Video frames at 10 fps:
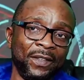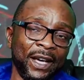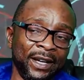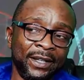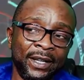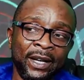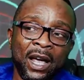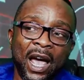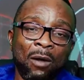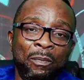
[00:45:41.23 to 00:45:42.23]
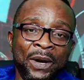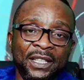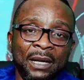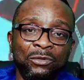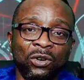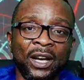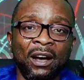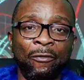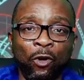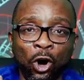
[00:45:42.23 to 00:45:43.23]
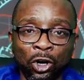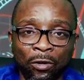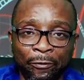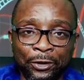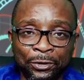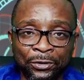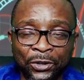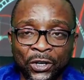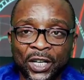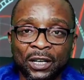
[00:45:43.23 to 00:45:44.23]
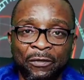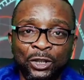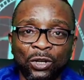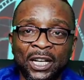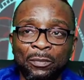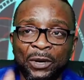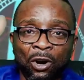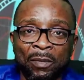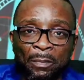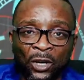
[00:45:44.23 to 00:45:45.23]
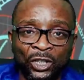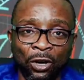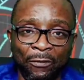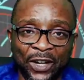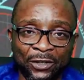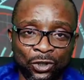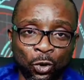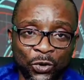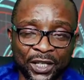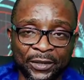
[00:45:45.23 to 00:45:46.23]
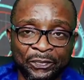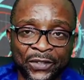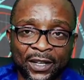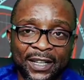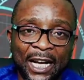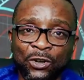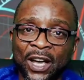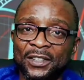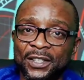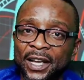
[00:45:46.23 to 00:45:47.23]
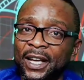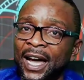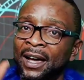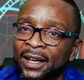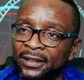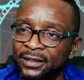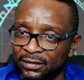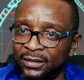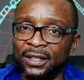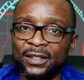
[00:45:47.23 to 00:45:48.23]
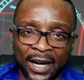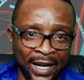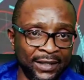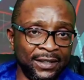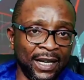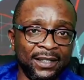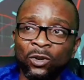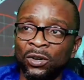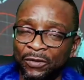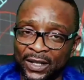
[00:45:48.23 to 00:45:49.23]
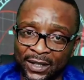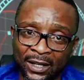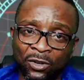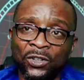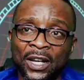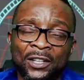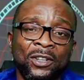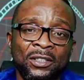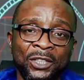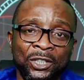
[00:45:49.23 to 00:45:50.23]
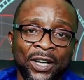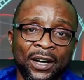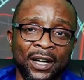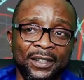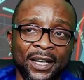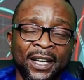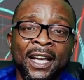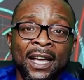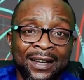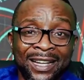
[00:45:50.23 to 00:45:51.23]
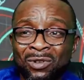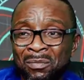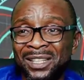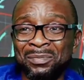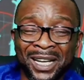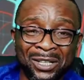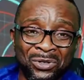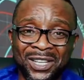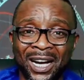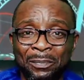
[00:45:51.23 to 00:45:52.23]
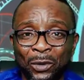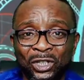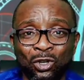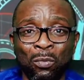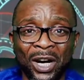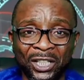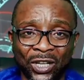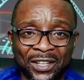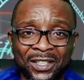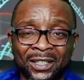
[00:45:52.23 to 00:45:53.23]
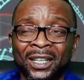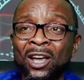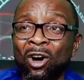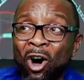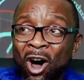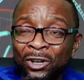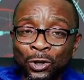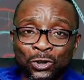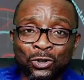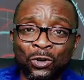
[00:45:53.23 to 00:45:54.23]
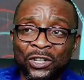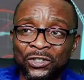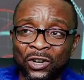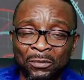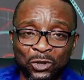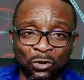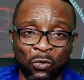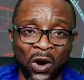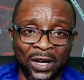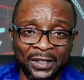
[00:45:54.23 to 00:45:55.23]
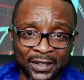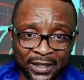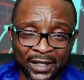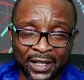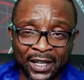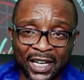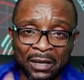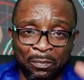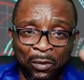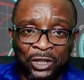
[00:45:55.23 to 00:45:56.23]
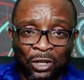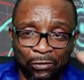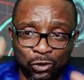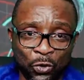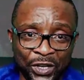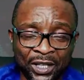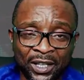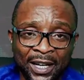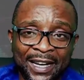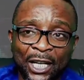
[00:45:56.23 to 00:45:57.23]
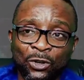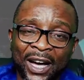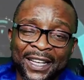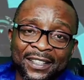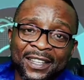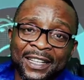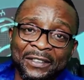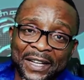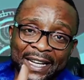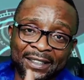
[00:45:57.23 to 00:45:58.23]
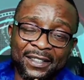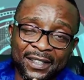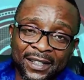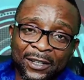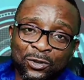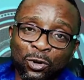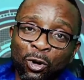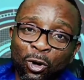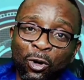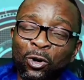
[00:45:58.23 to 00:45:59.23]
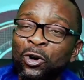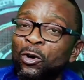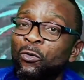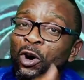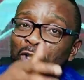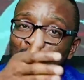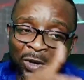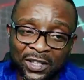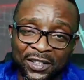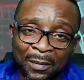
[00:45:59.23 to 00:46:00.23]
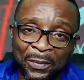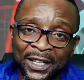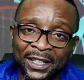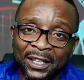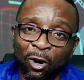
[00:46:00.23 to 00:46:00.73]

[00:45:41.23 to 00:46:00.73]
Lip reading: I'll bring them together for all of you. Eventually, become a body of a story that you can say, I heard this, I heard that. Oh, in fact, I saw the video here and there. That's what makes my Igun's Diary political more interesting. All those stories come to one, a body of story that you can easily relate to what is happening or what